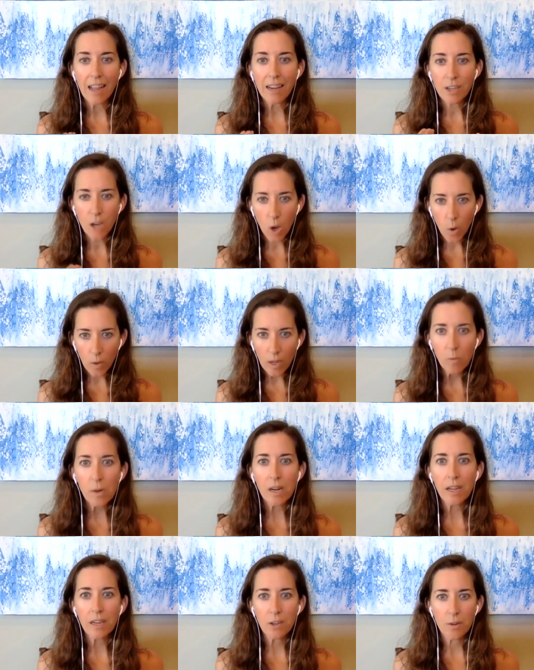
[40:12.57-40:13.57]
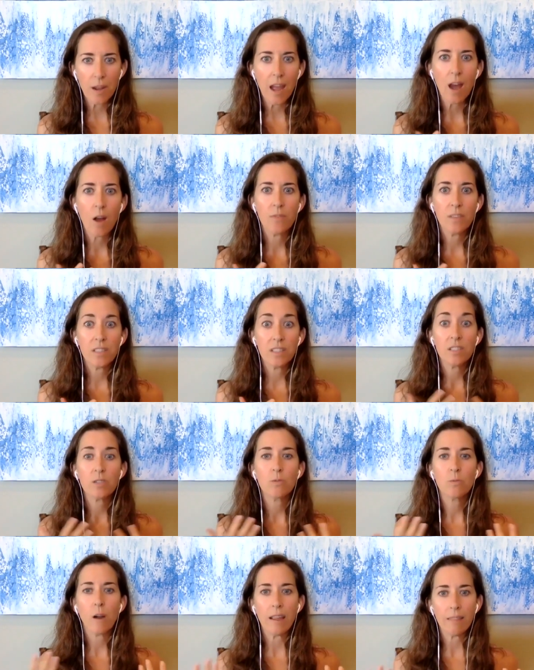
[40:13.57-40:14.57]
Knowing what I know now, this is
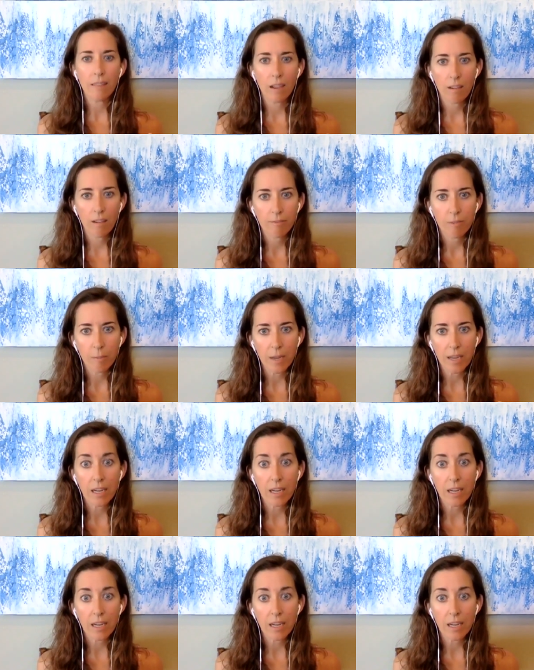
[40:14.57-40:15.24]
the right thing for me.